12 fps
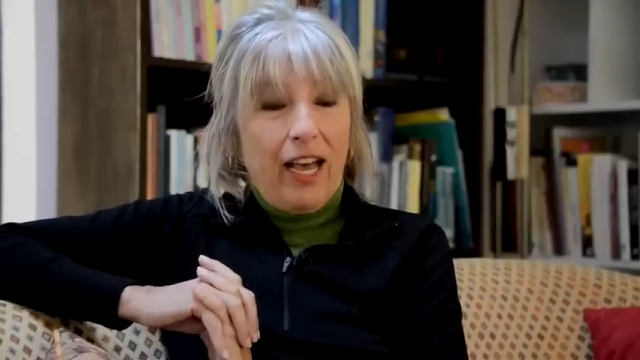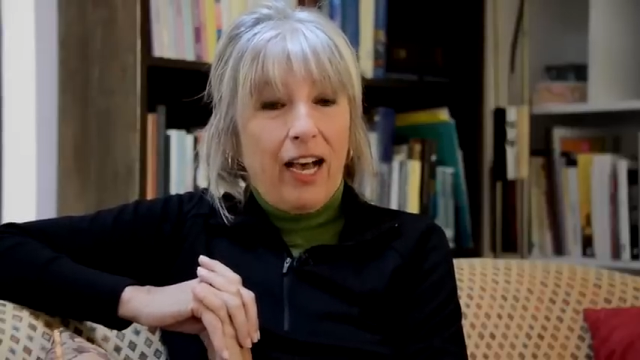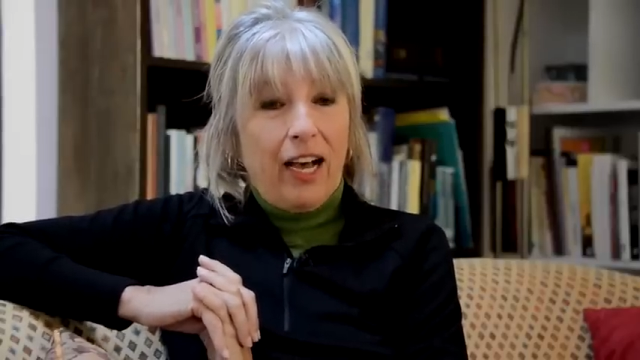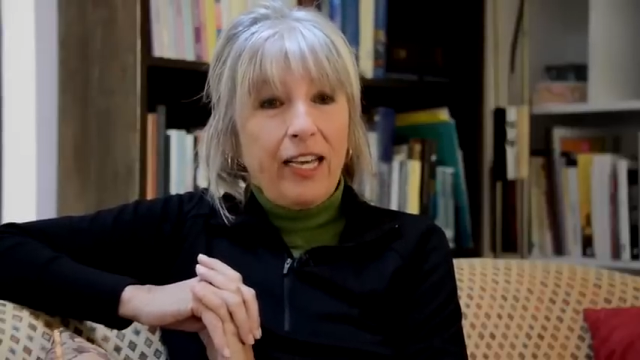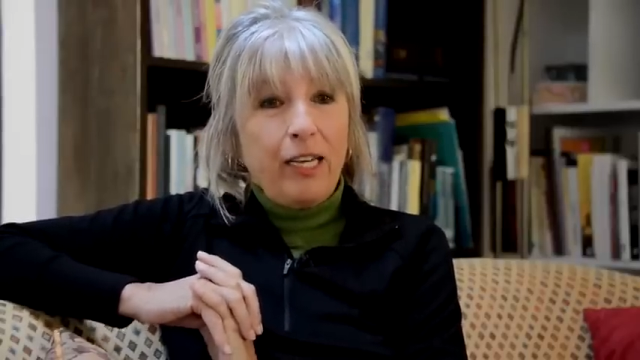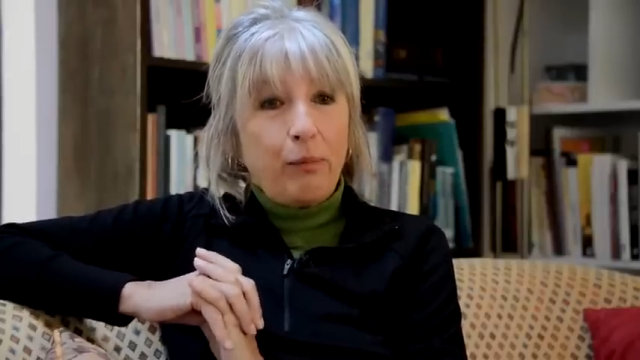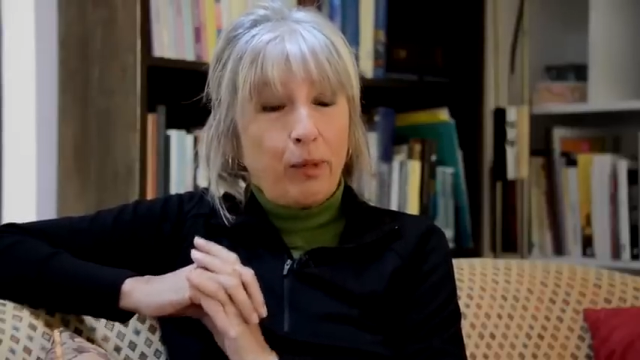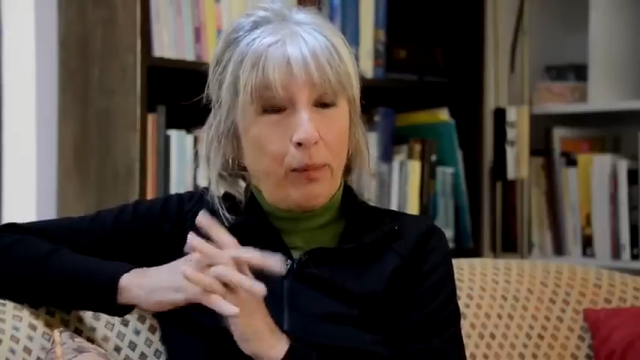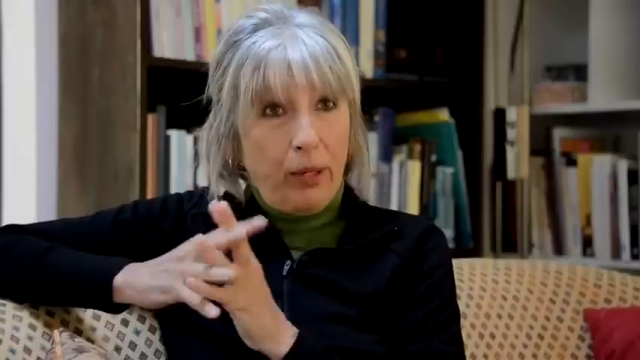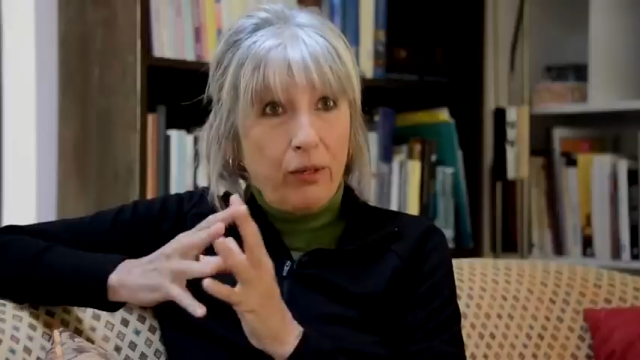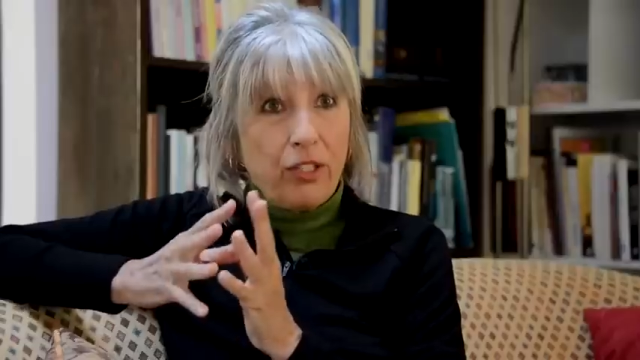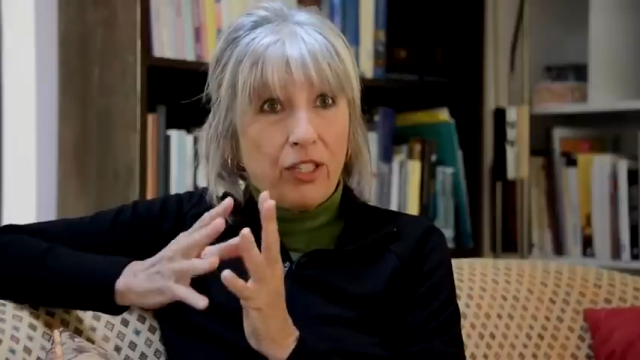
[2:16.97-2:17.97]
I had
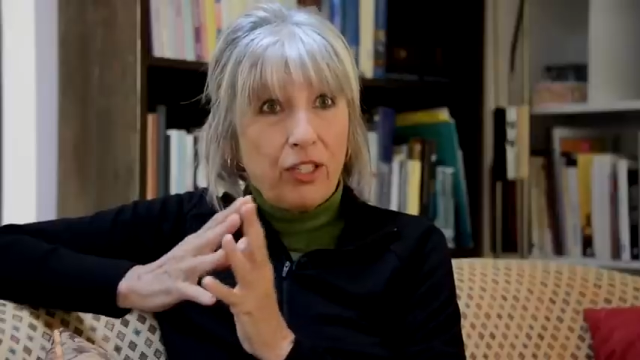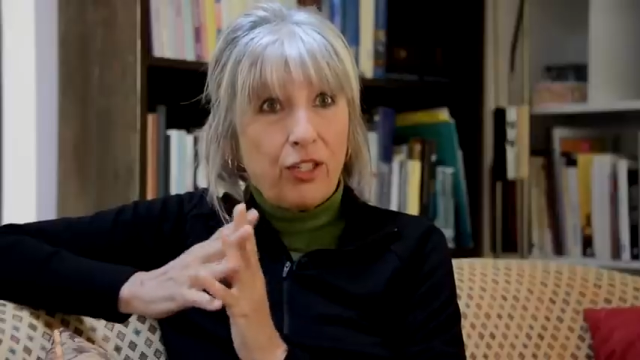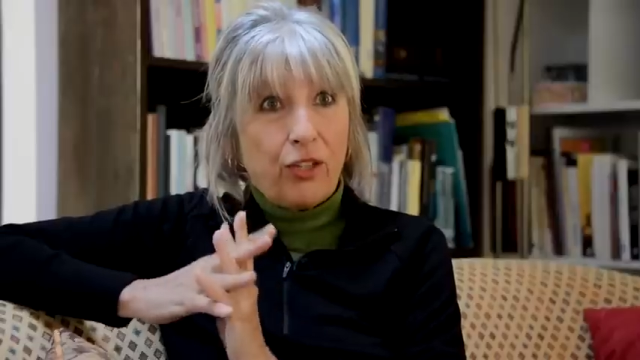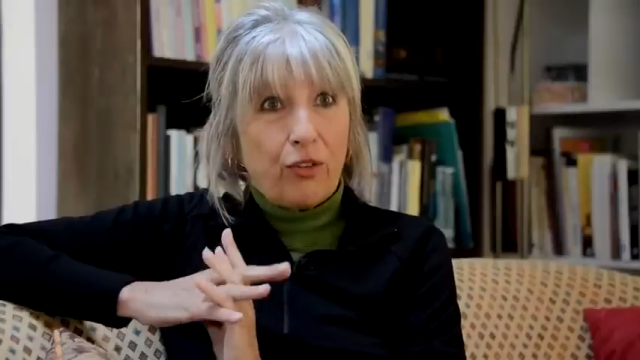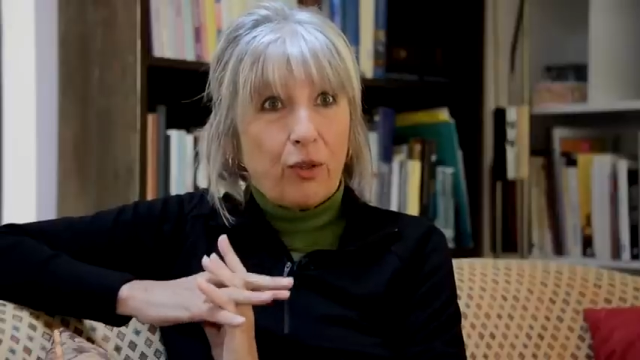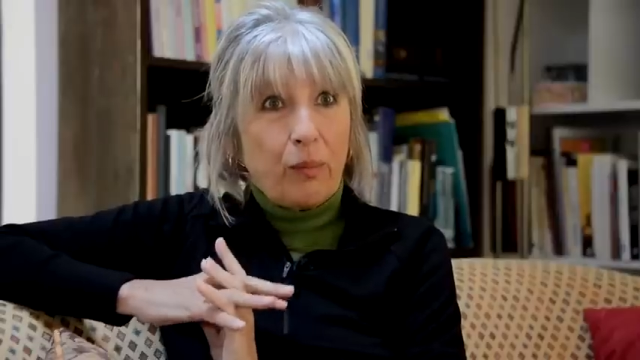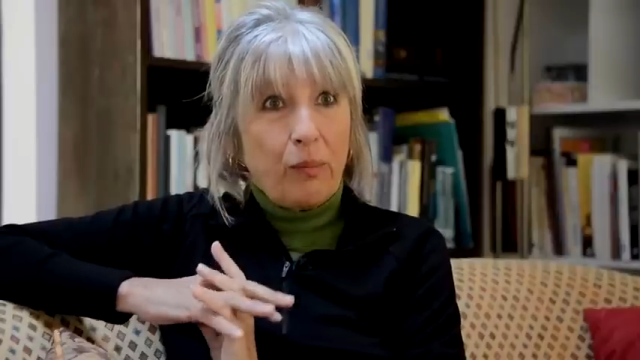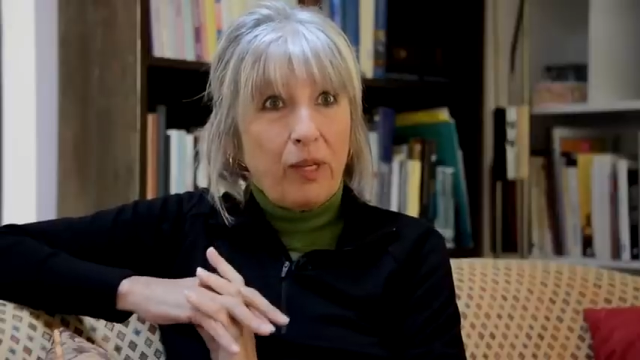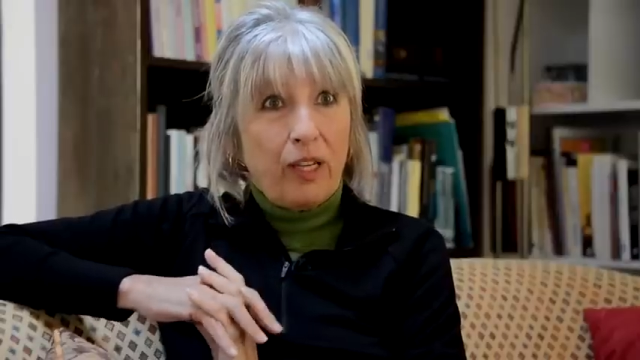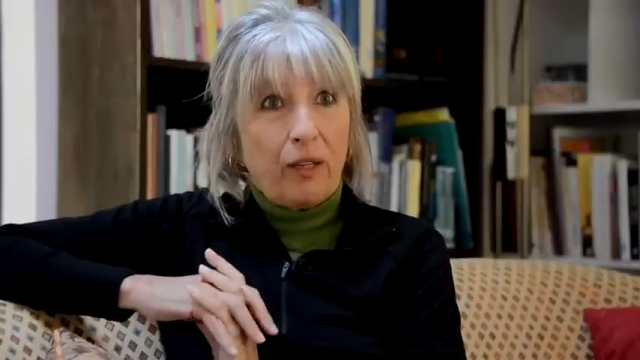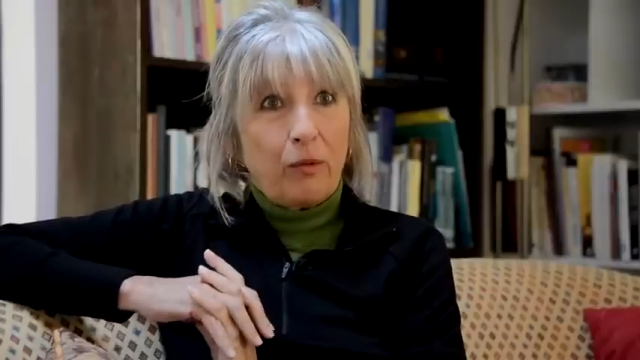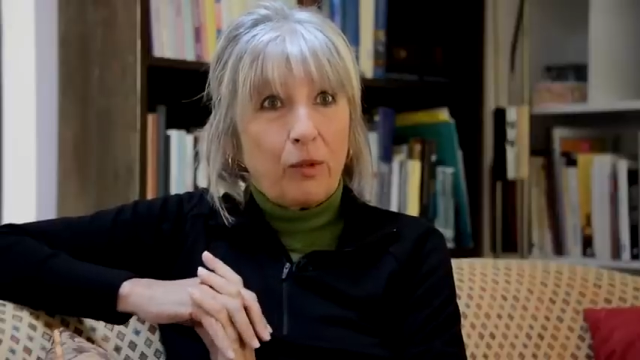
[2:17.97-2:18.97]
proposed it to them. It